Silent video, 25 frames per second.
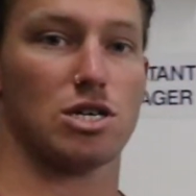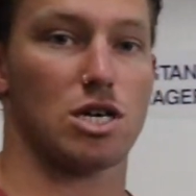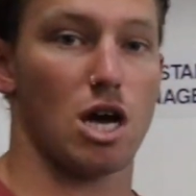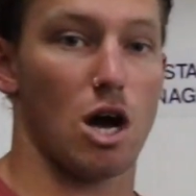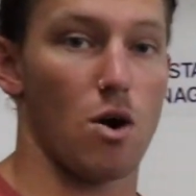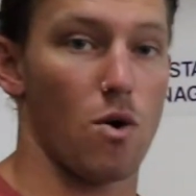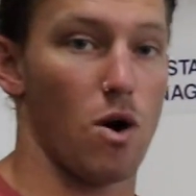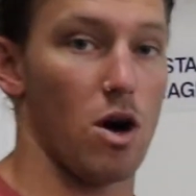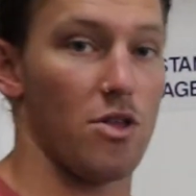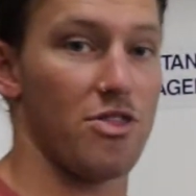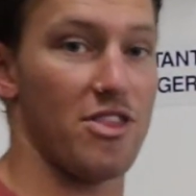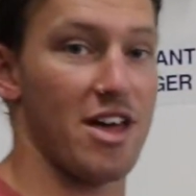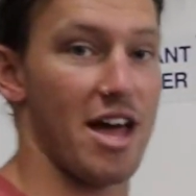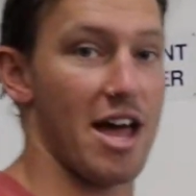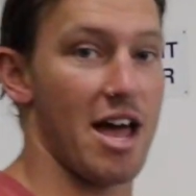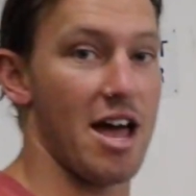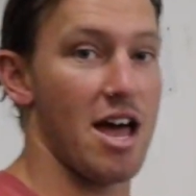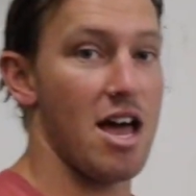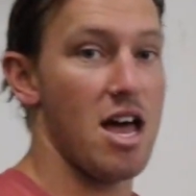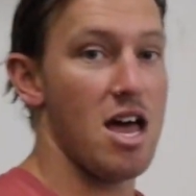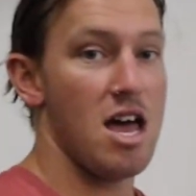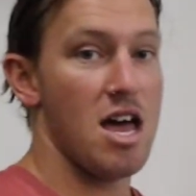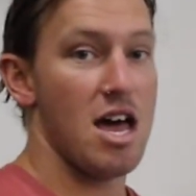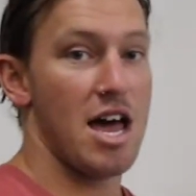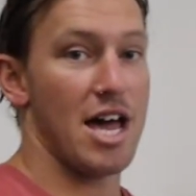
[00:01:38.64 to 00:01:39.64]
go on
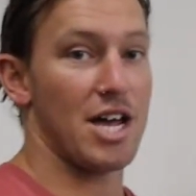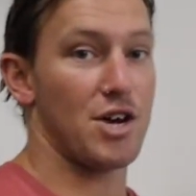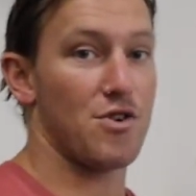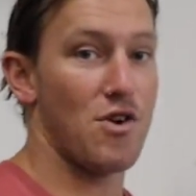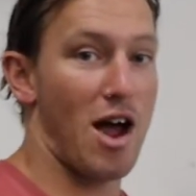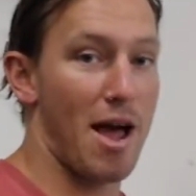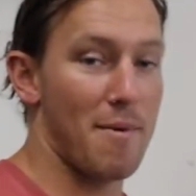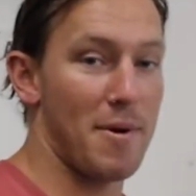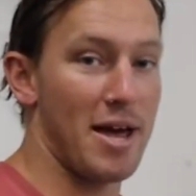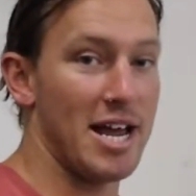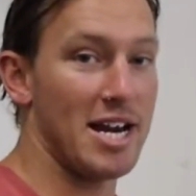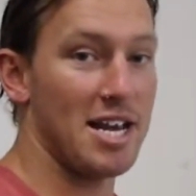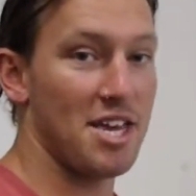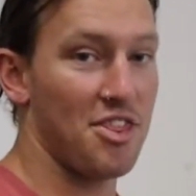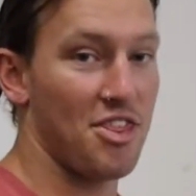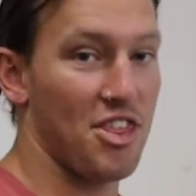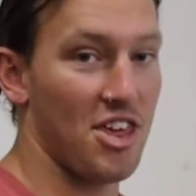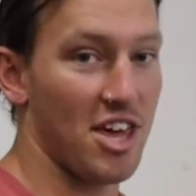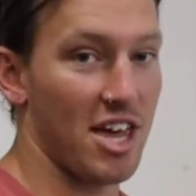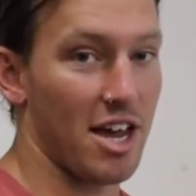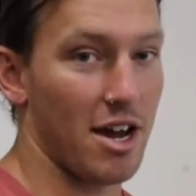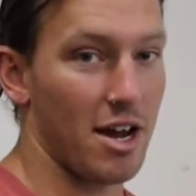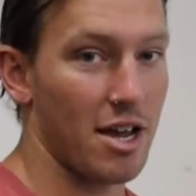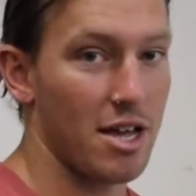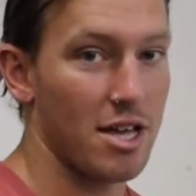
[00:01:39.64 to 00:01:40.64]
there and grab
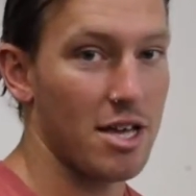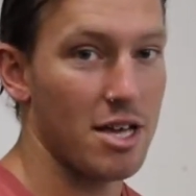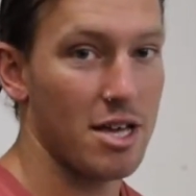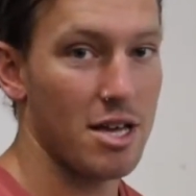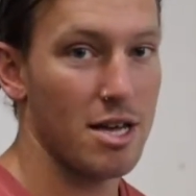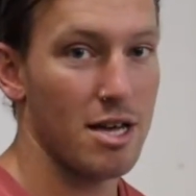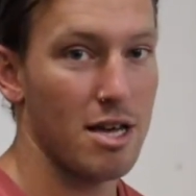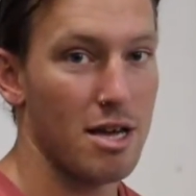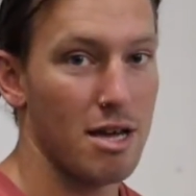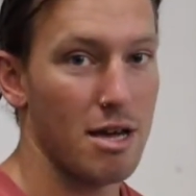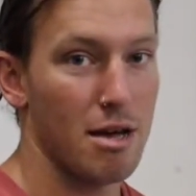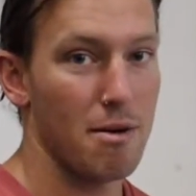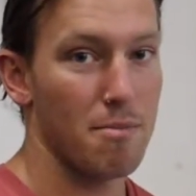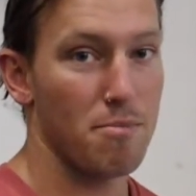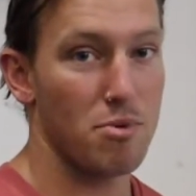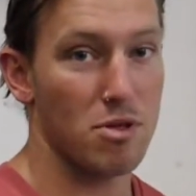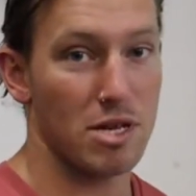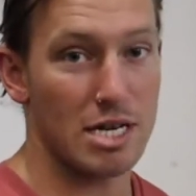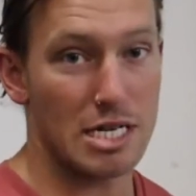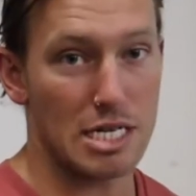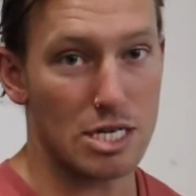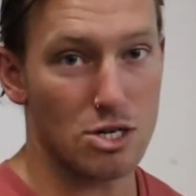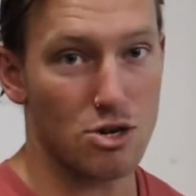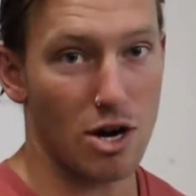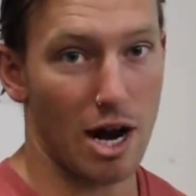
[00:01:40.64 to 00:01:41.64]
anything.
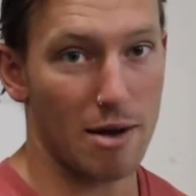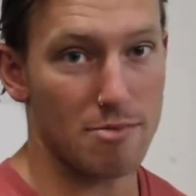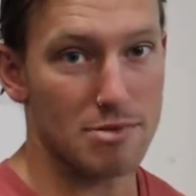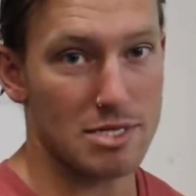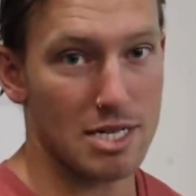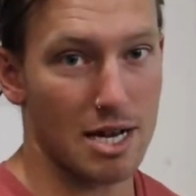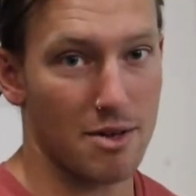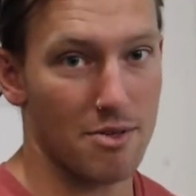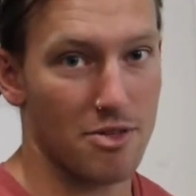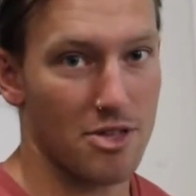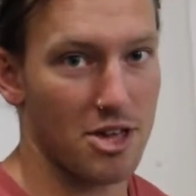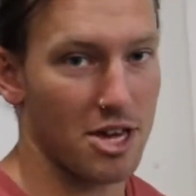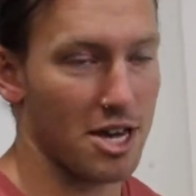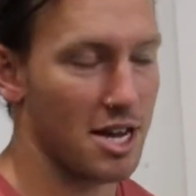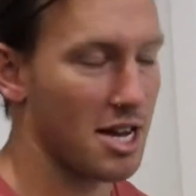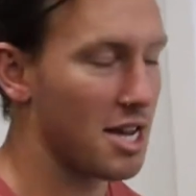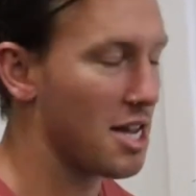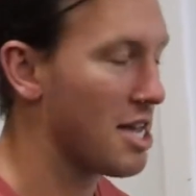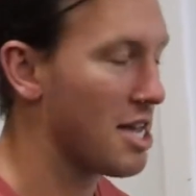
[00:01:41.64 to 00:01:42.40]
Please grab something.